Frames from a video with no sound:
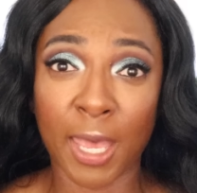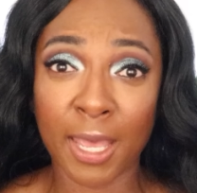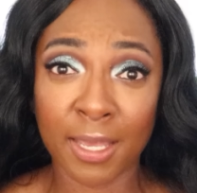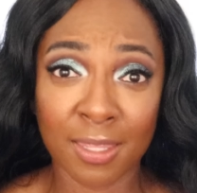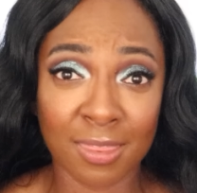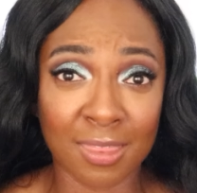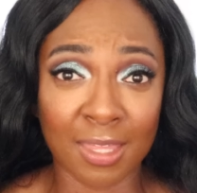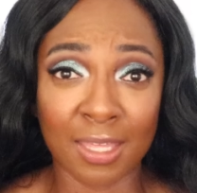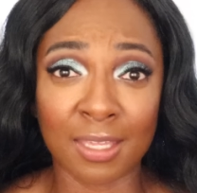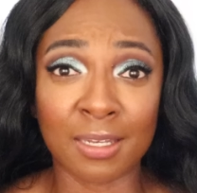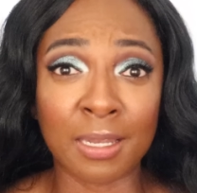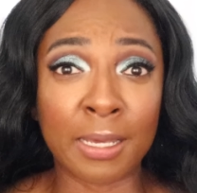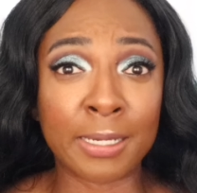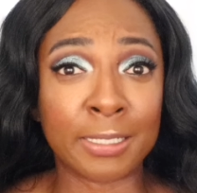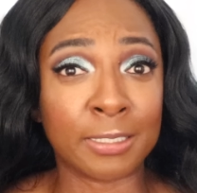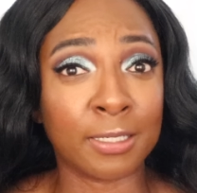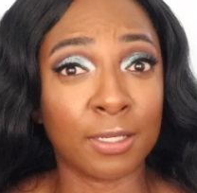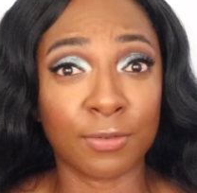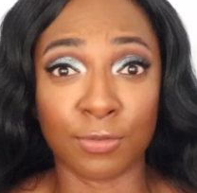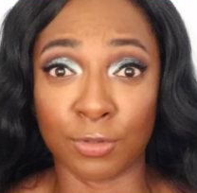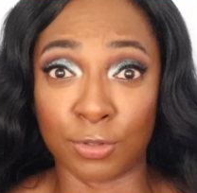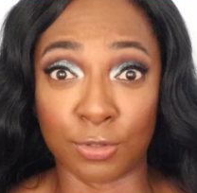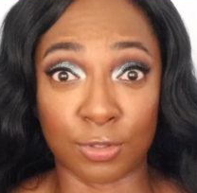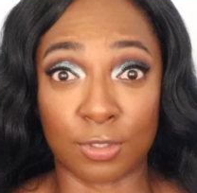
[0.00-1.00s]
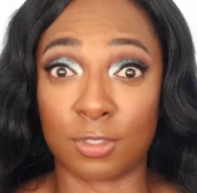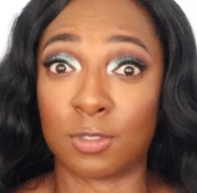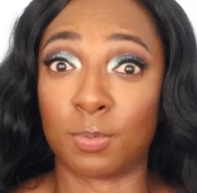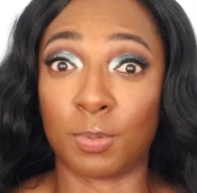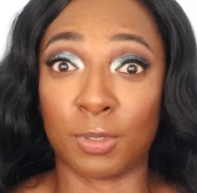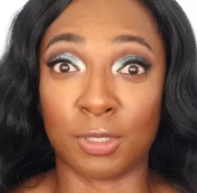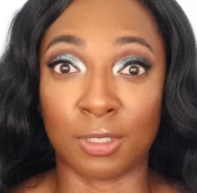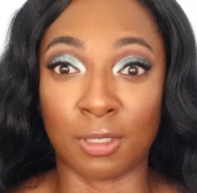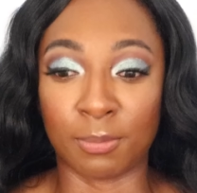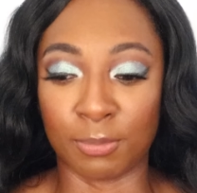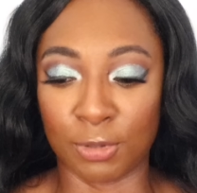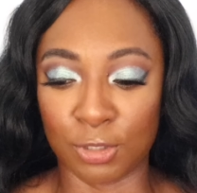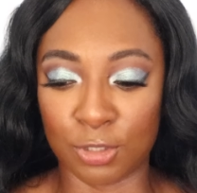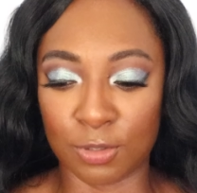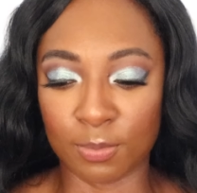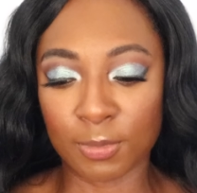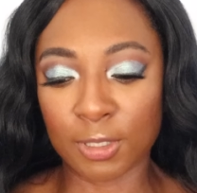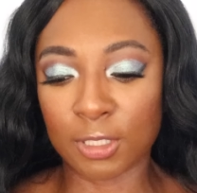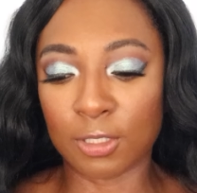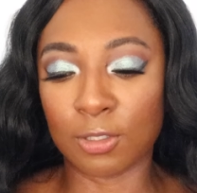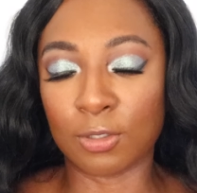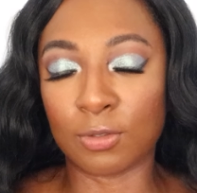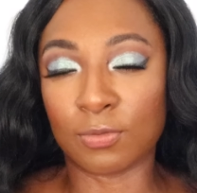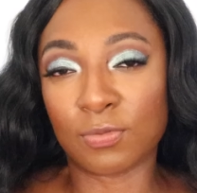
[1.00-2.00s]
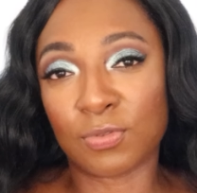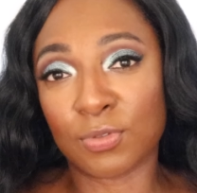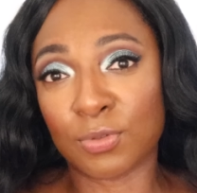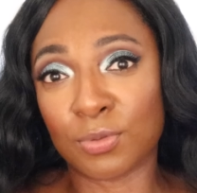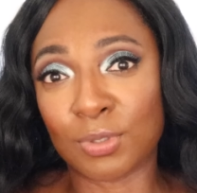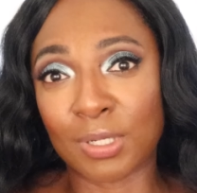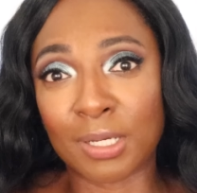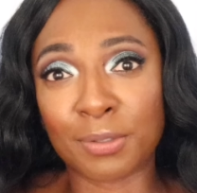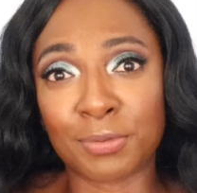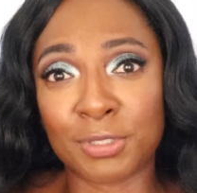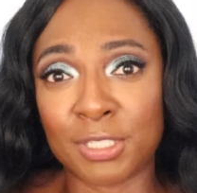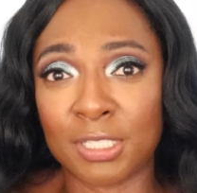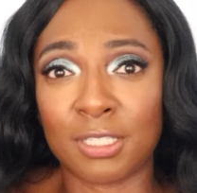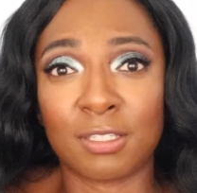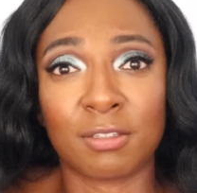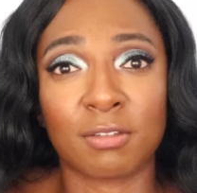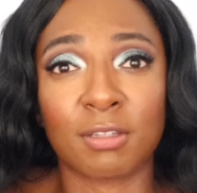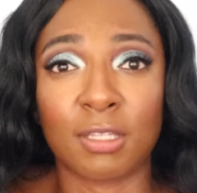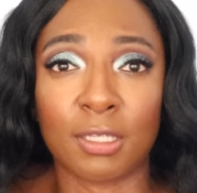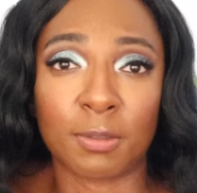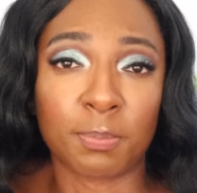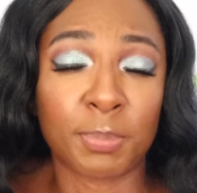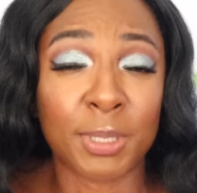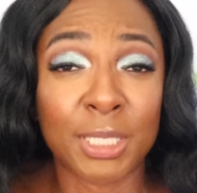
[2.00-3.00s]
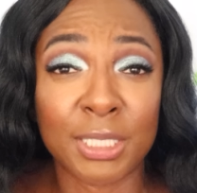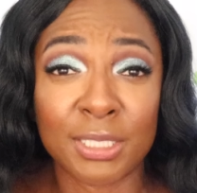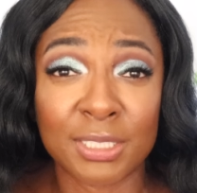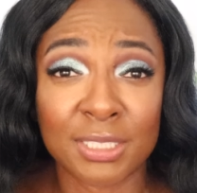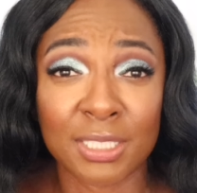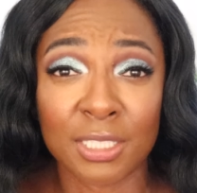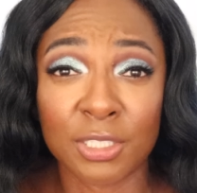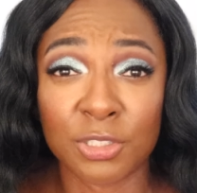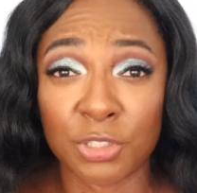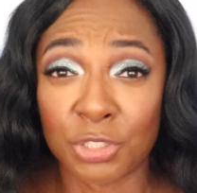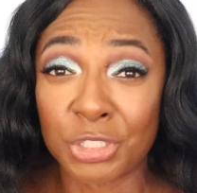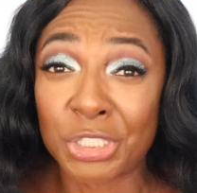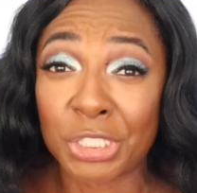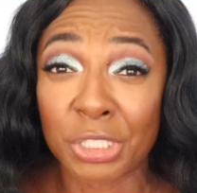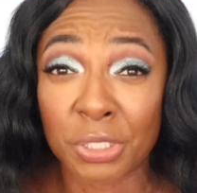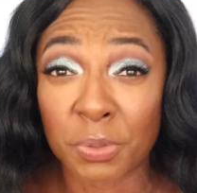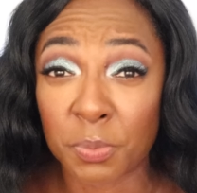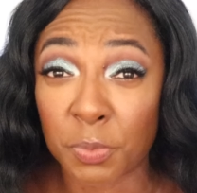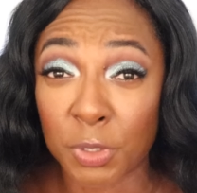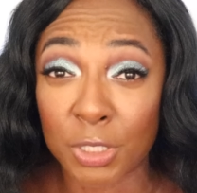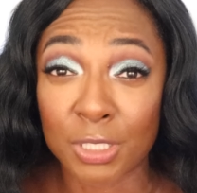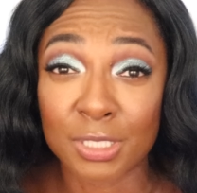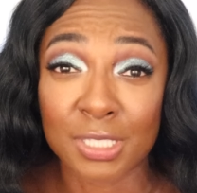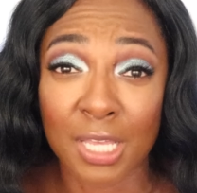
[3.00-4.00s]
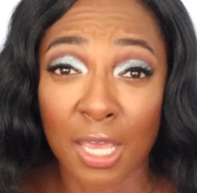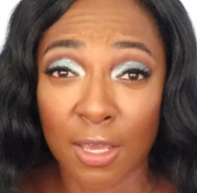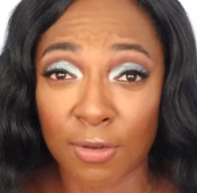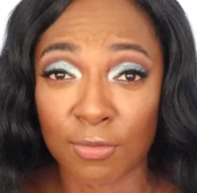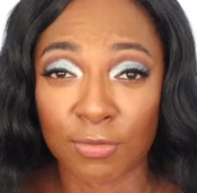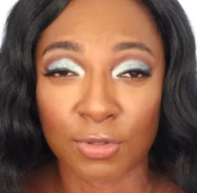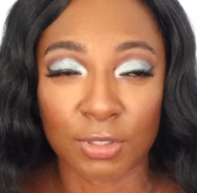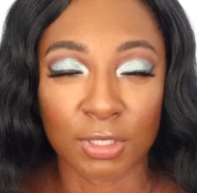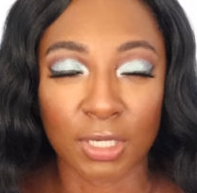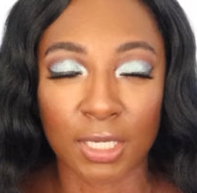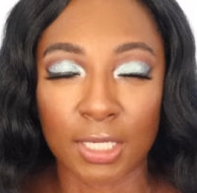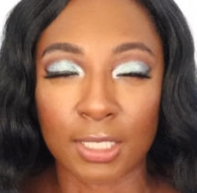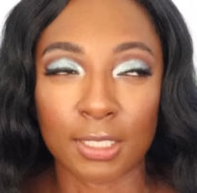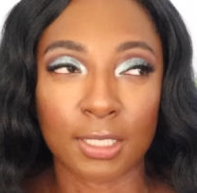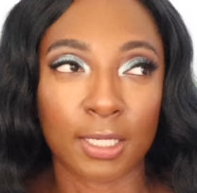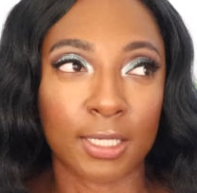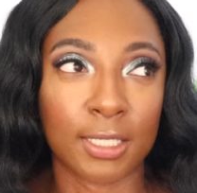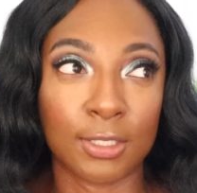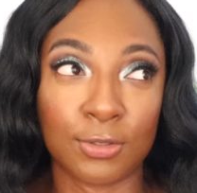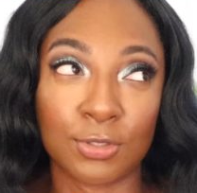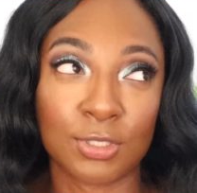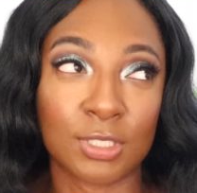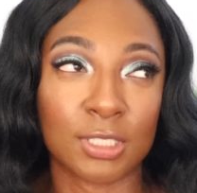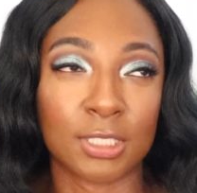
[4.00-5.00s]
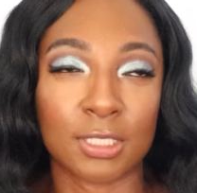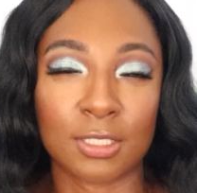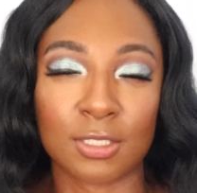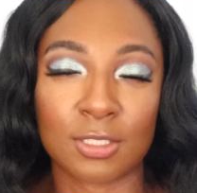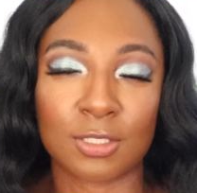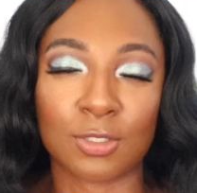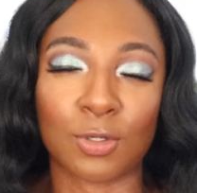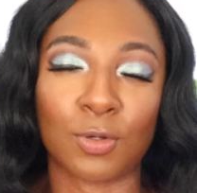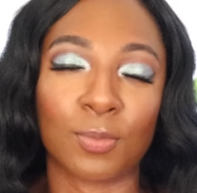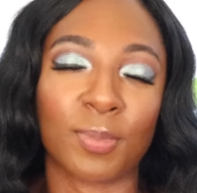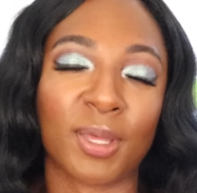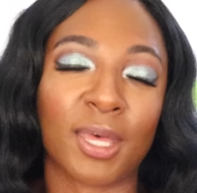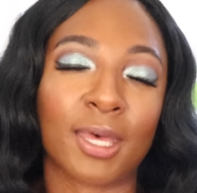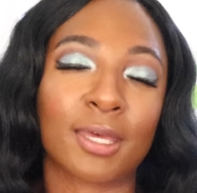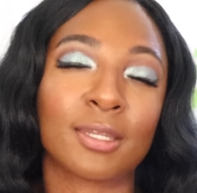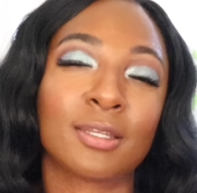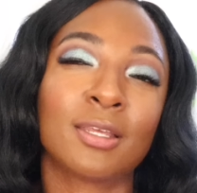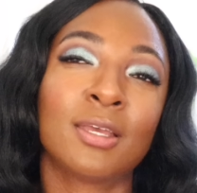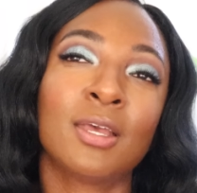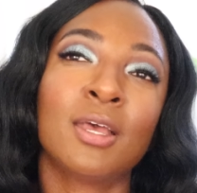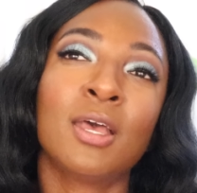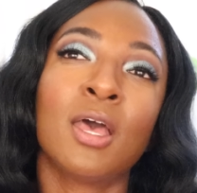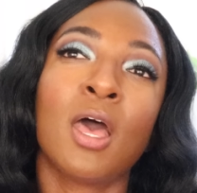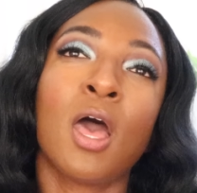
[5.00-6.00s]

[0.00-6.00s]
Back then, I never used to spend that much money on food. I was eating like pizza and chicken wings every night. I used to eat so bad.